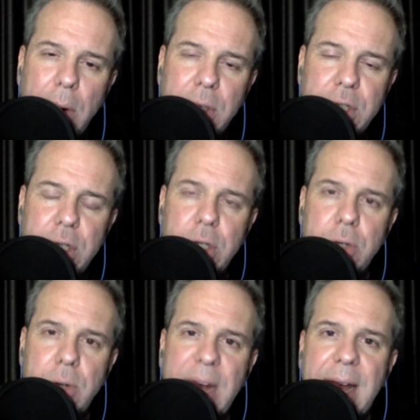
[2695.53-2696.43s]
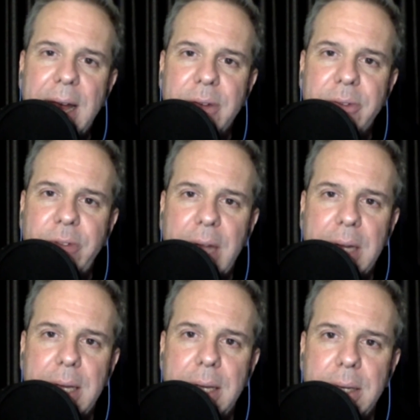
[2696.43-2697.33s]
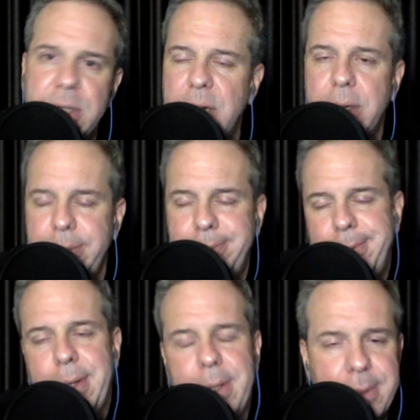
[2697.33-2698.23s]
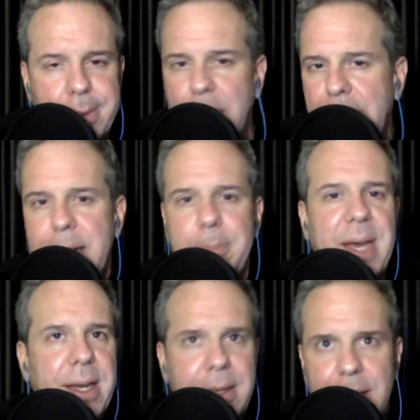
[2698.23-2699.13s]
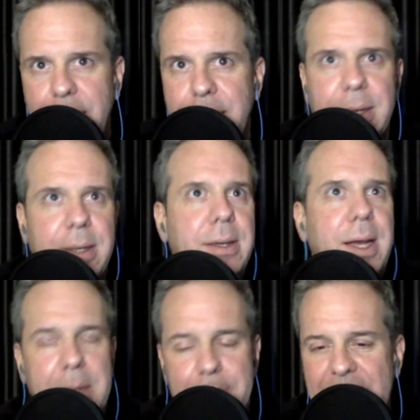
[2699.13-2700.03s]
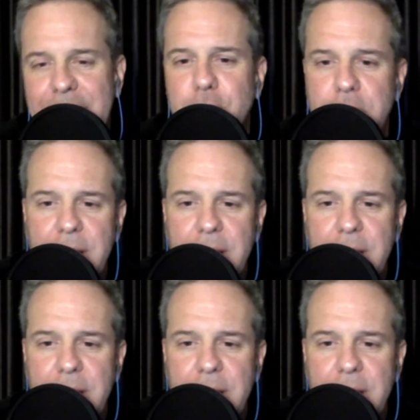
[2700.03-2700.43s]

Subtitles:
Do you have any? Do you lie in bed at night and imagine?